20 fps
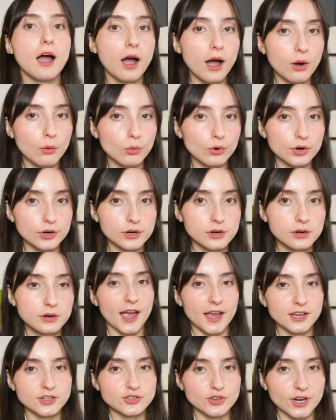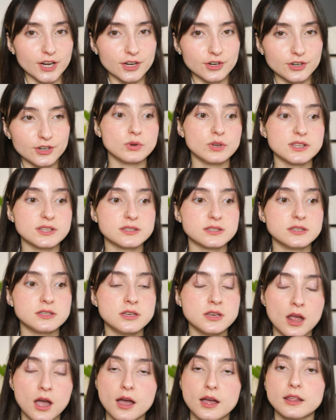hour hydrator was
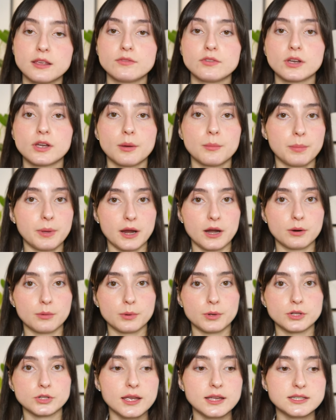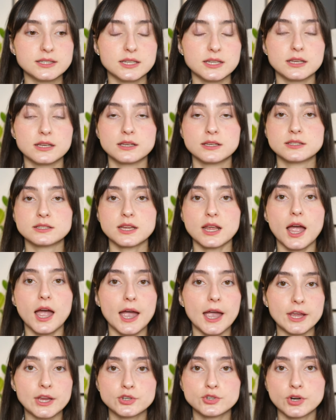not even comparable. It didn't
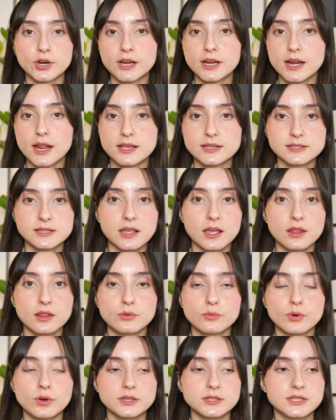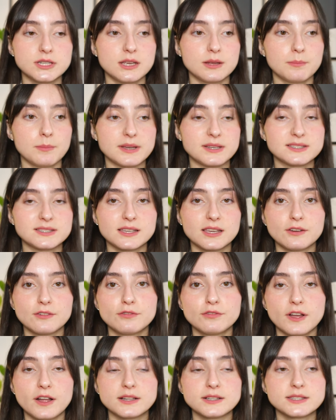hydrate as the other one did. My skin
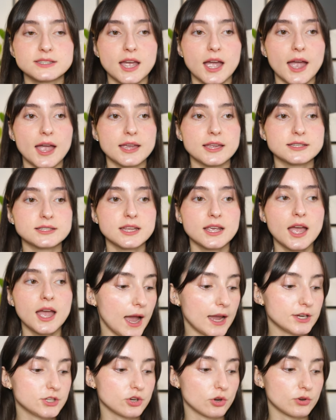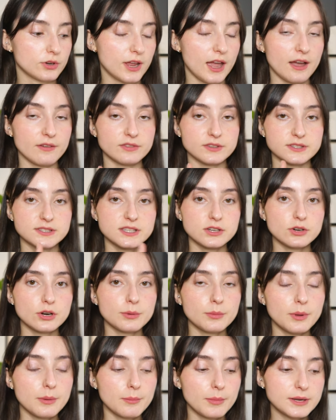felt tight. I don't have a
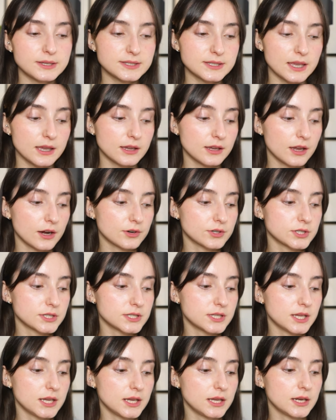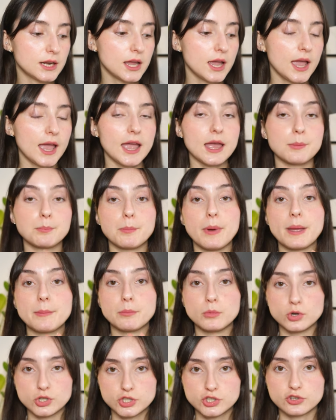serum in my skincare routine and my
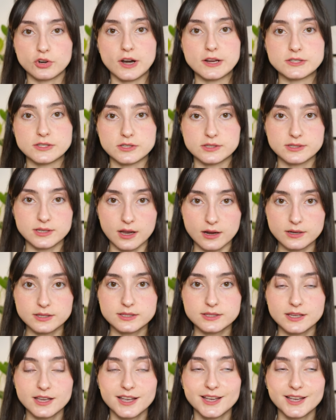moisturizer sucks.